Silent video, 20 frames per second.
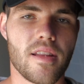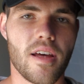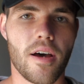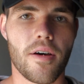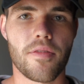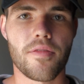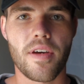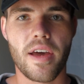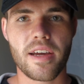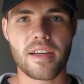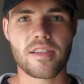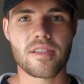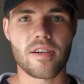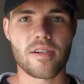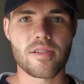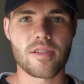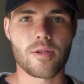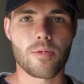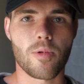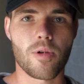the effect
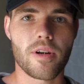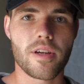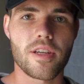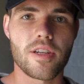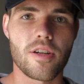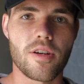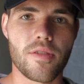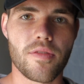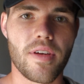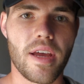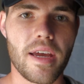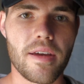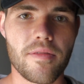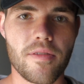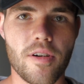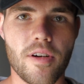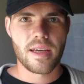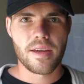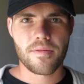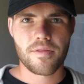starts to work in your
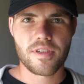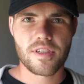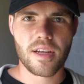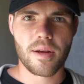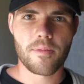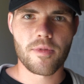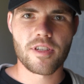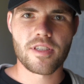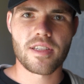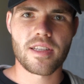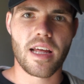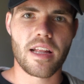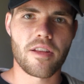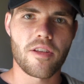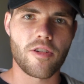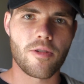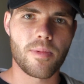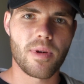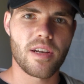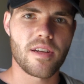favor, and for some reason that
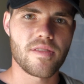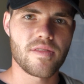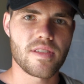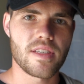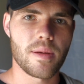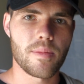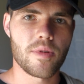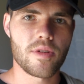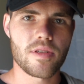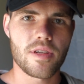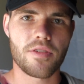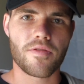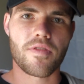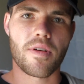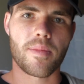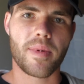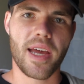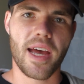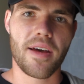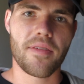little bit of stimulant
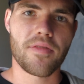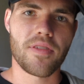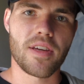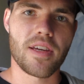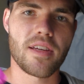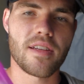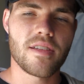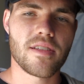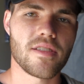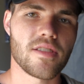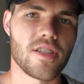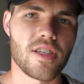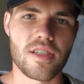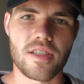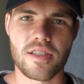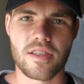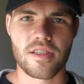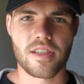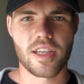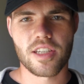from caffeine
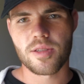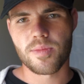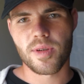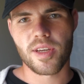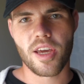just gets me